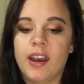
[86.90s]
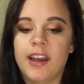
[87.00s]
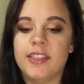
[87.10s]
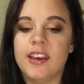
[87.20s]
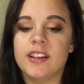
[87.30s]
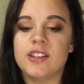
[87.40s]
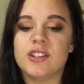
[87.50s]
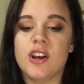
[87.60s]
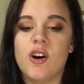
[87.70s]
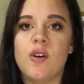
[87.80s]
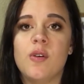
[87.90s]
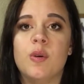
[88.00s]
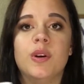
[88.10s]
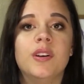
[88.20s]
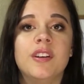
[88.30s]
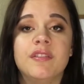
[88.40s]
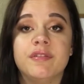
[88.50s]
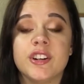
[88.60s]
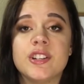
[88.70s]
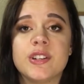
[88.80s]
I think it's so
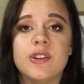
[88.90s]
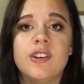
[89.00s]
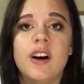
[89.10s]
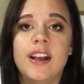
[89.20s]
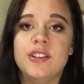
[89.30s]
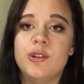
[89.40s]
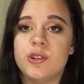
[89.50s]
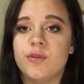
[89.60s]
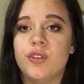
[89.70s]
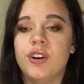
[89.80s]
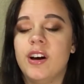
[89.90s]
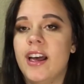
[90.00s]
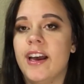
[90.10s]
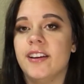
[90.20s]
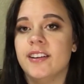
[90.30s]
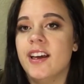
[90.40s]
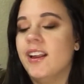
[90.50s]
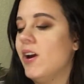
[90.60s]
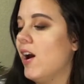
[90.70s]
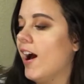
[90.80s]
versatile and useful, and
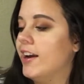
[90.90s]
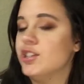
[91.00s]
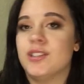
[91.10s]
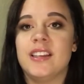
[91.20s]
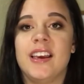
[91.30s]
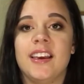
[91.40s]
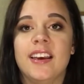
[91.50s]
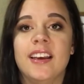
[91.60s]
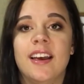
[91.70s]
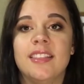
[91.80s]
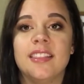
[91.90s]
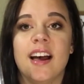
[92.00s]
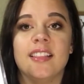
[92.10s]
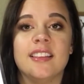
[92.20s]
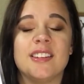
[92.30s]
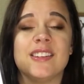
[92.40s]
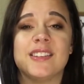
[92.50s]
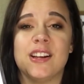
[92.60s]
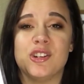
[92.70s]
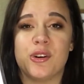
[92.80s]
I just think that this is
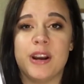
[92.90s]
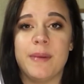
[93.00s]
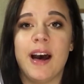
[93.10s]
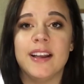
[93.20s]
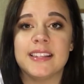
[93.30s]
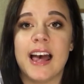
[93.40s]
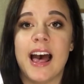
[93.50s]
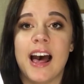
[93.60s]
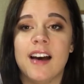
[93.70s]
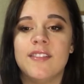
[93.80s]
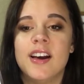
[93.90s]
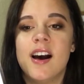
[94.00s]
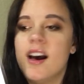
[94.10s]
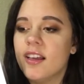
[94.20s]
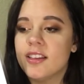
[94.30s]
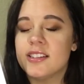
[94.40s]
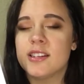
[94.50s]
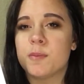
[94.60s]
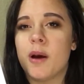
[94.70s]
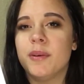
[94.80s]
such a great palette to have. This
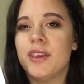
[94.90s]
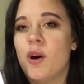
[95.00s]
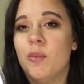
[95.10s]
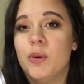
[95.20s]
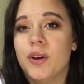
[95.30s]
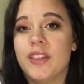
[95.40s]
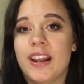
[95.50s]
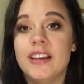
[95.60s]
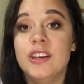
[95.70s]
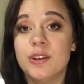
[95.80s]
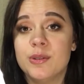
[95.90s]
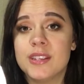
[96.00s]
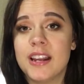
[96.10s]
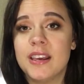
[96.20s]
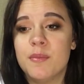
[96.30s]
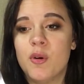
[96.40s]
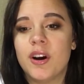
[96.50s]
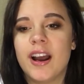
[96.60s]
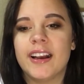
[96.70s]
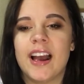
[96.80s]
is probably the only one that I use anymore.
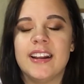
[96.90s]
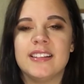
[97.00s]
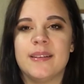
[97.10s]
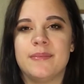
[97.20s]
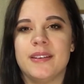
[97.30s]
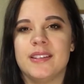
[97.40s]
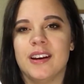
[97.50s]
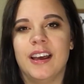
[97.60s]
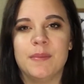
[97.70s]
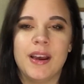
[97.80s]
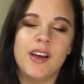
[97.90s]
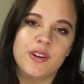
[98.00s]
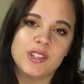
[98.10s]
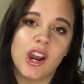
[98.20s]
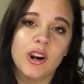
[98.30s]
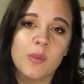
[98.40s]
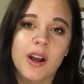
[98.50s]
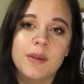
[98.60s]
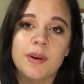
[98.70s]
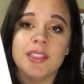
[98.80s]
I kind of dip into like my other Tarte
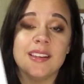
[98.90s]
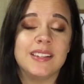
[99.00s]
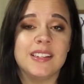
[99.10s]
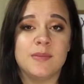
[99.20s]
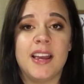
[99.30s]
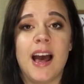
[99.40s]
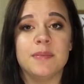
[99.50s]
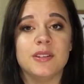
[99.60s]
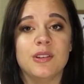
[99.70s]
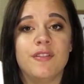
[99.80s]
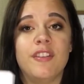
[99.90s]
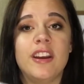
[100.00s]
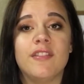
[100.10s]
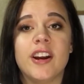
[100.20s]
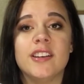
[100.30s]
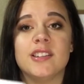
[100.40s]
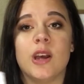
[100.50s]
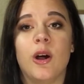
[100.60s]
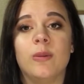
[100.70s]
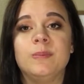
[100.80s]
one, but this is my absolute favorite,
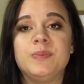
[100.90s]
so